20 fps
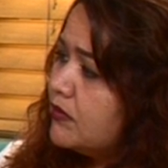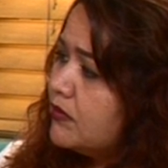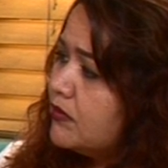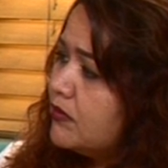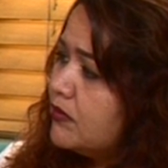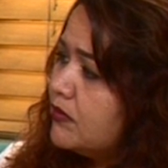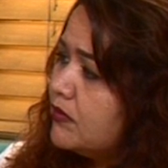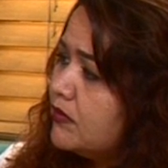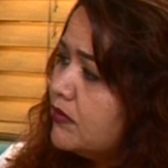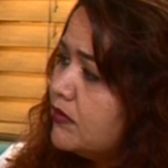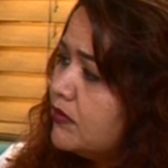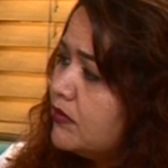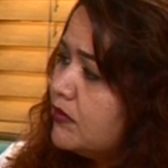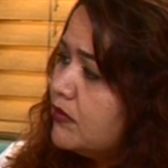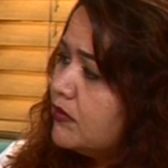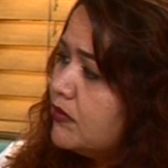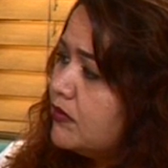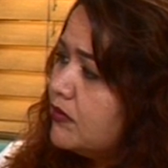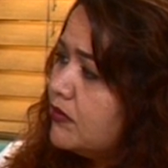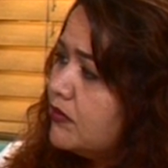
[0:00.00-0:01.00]

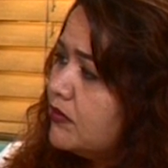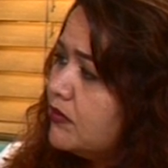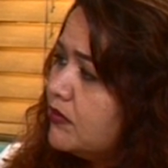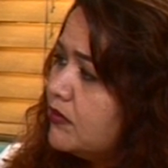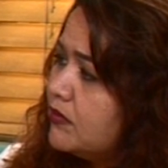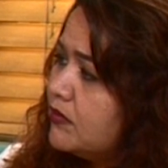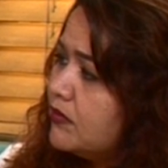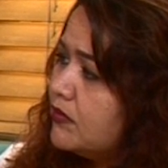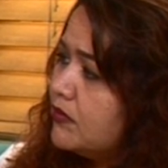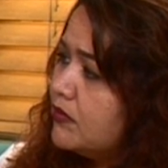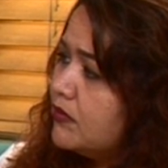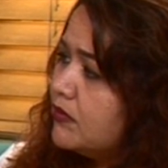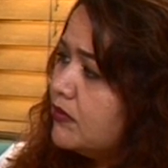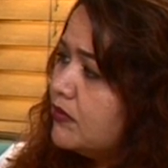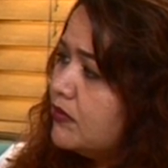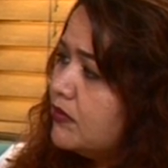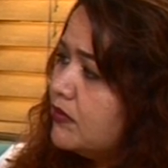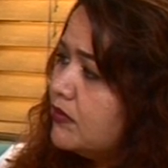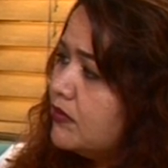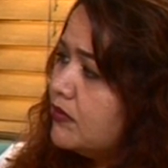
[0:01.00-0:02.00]
(not speaking)